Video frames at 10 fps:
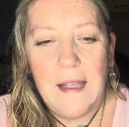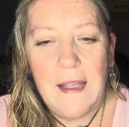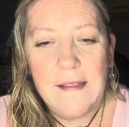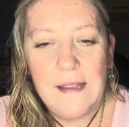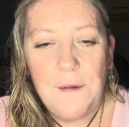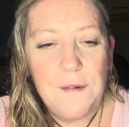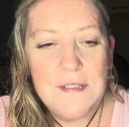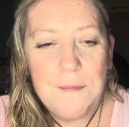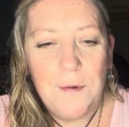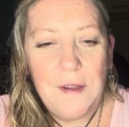is I got to
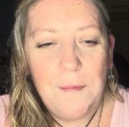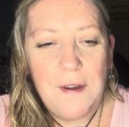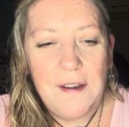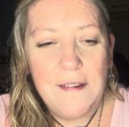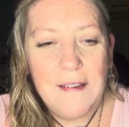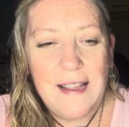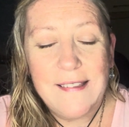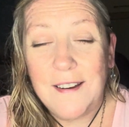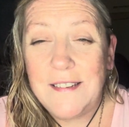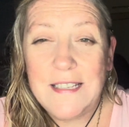the point where I
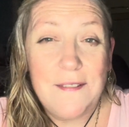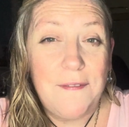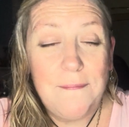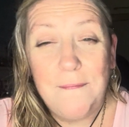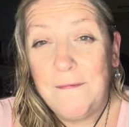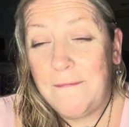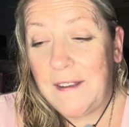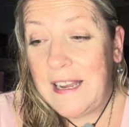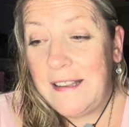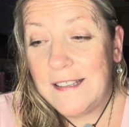started to
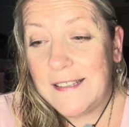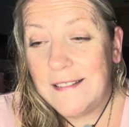find